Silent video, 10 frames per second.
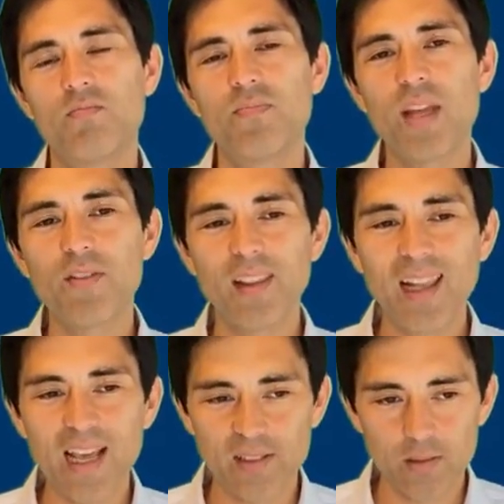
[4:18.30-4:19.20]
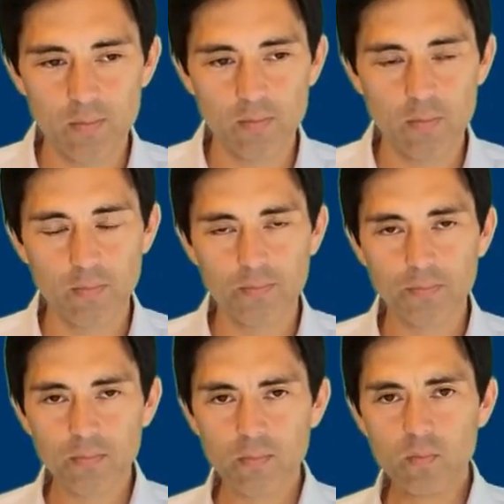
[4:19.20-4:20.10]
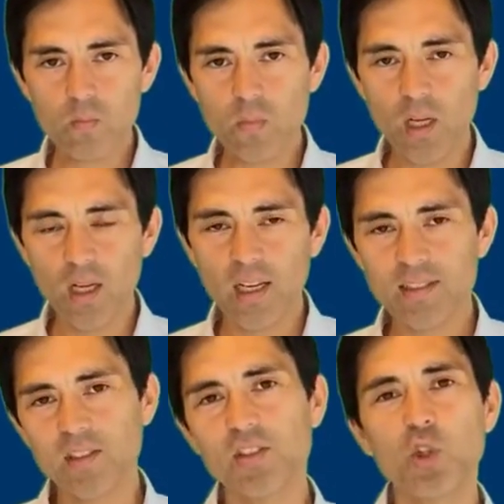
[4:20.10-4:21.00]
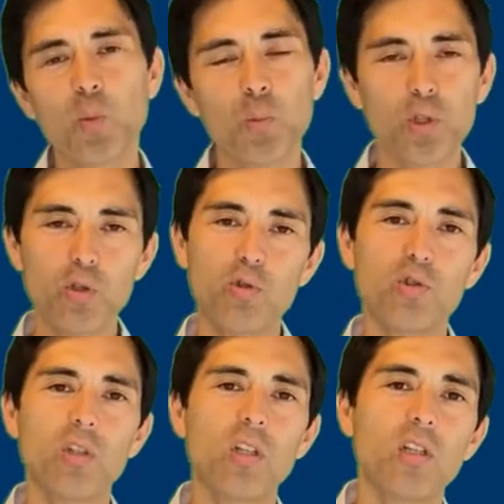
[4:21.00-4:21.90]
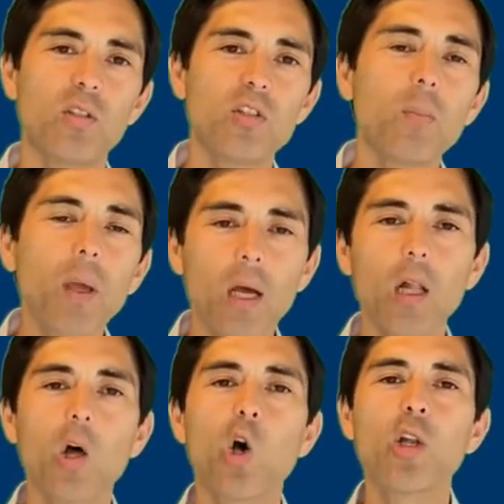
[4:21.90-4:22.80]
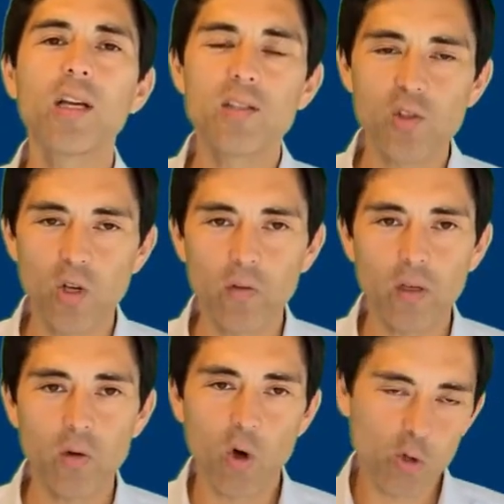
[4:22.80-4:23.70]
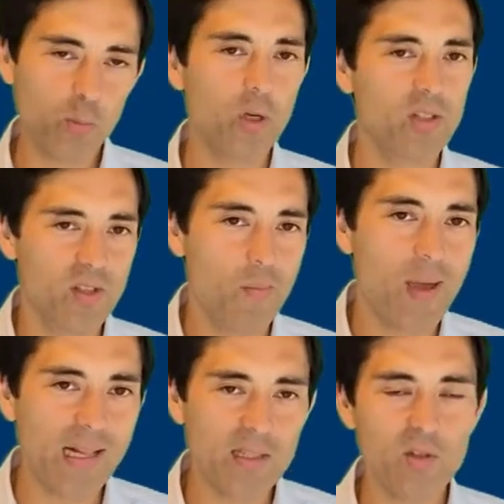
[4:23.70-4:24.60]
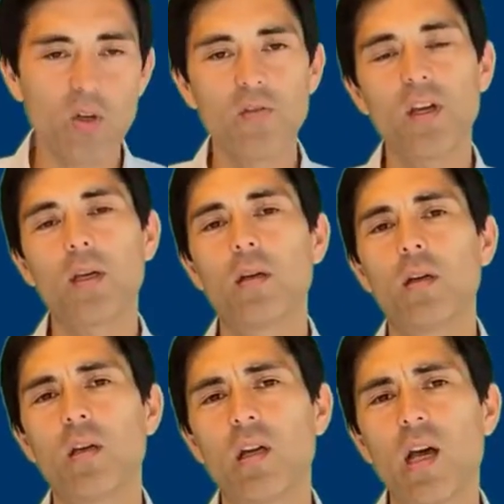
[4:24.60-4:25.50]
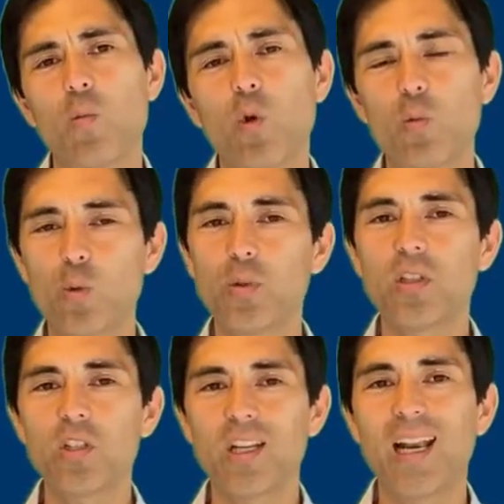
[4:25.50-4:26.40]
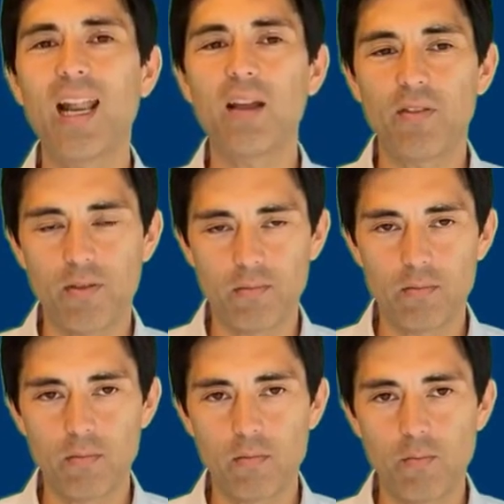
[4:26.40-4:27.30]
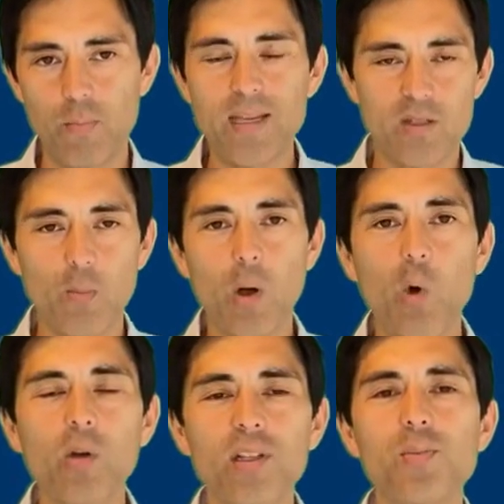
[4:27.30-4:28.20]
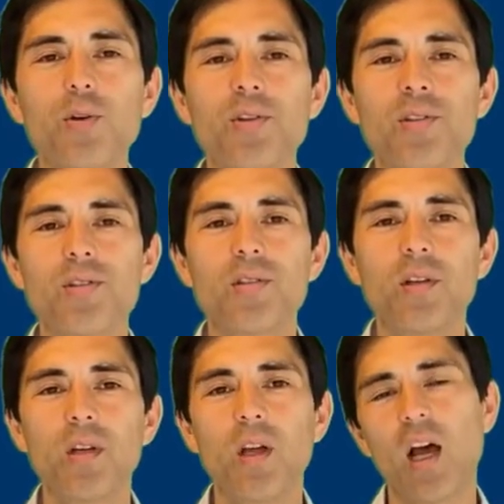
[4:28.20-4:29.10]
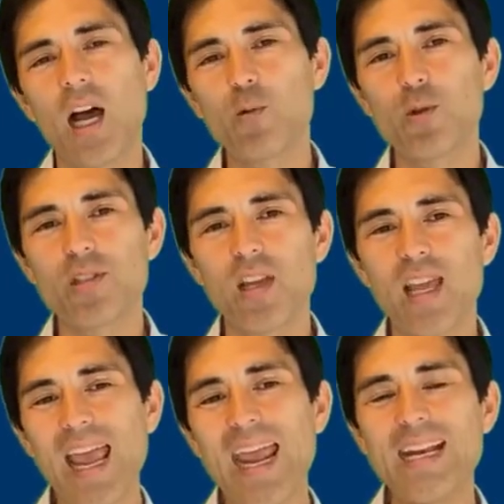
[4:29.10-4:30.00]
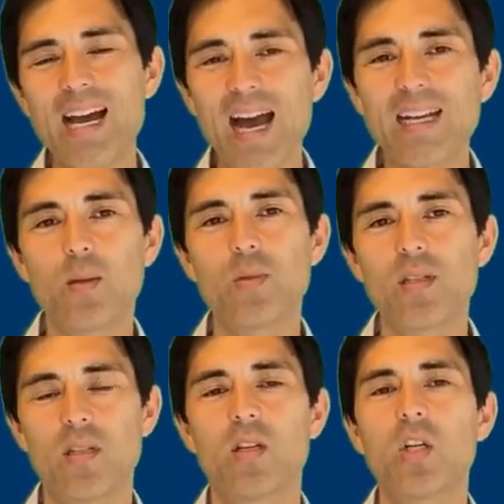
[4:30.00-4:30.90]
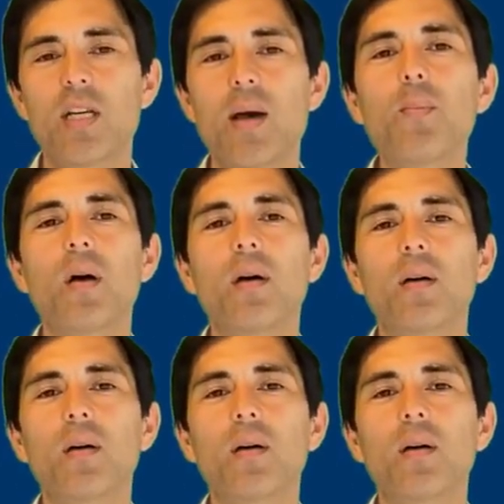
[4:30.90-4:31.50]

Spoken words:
Nevertheless, let's assume you do a typical online survey, or could be also a mail survey. What would be a good length? Based on my own experience, I would say 80 items is a good number.